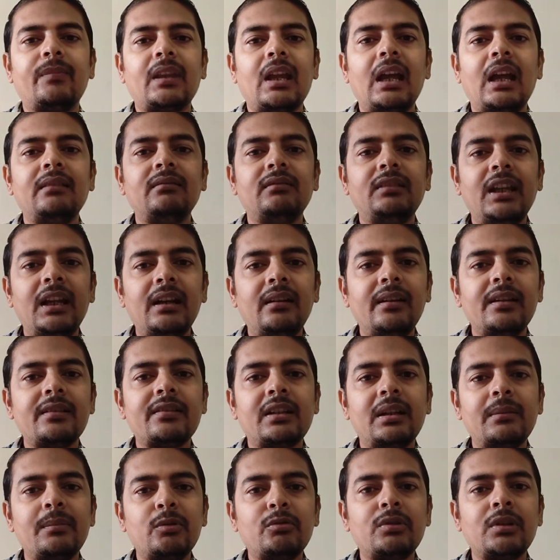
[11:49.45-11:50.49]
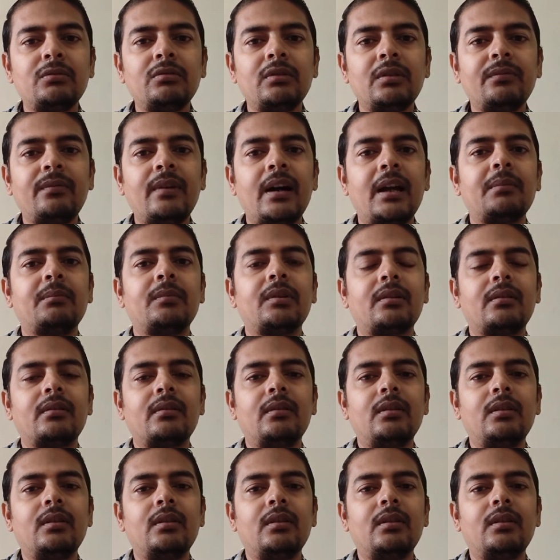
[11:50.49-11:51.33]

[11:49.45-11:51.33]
and then distributed to the farmer.